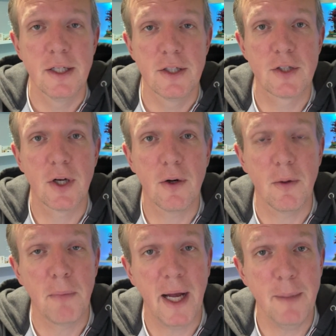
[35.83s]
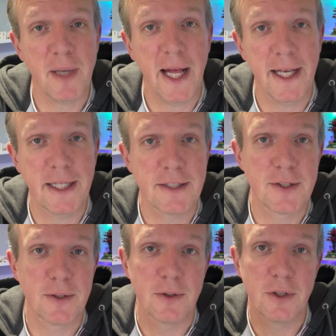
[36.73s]
So my plan is
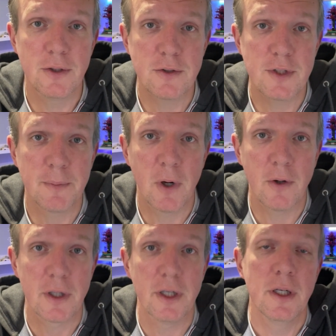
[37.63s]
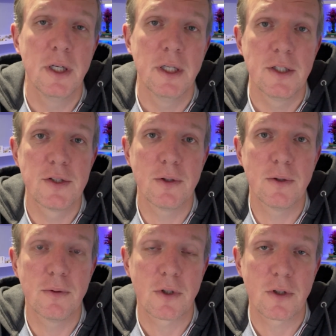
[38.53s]
to use the motor
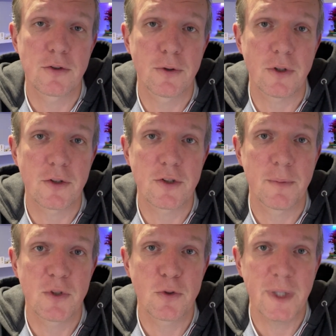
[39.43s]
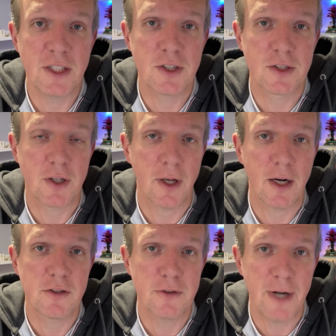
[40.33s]
to control some switches on
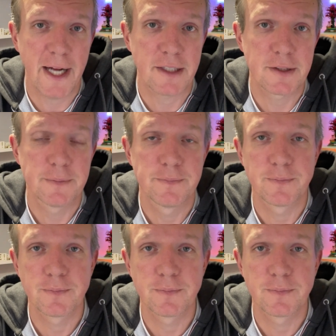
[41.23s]
our tracks.